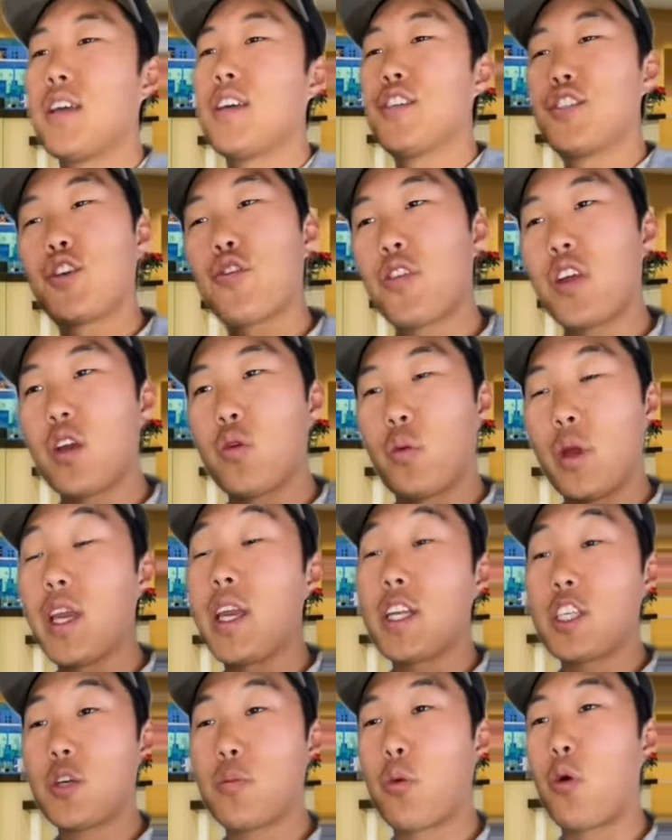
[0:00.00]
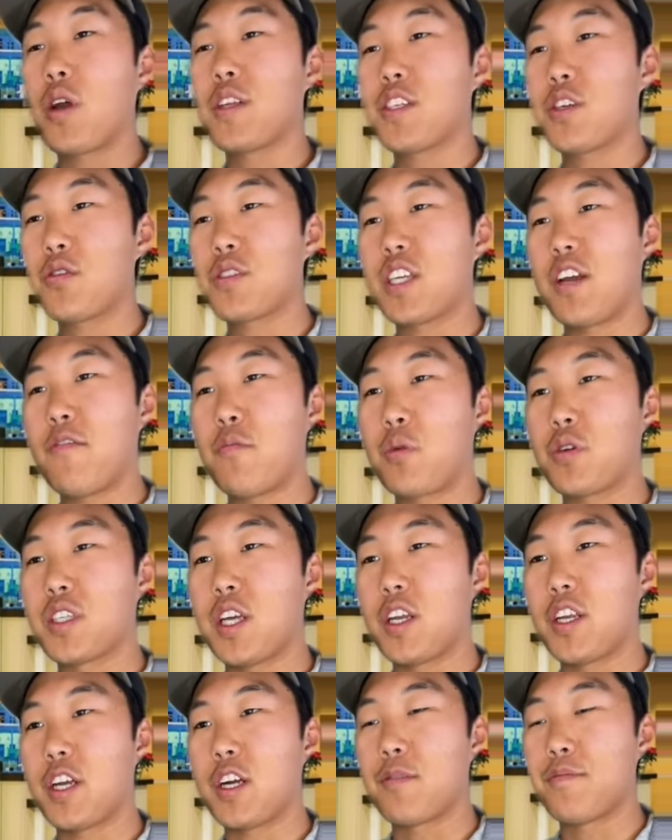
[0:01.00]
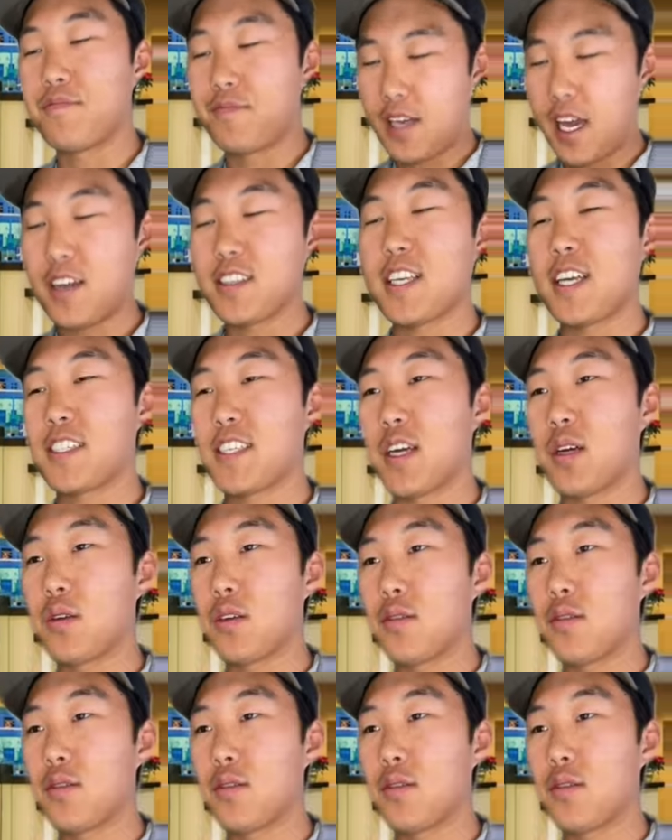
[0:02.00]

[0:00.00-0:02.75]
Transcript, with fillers: Sure thing, we can get you 0.07% a year. How does that sound?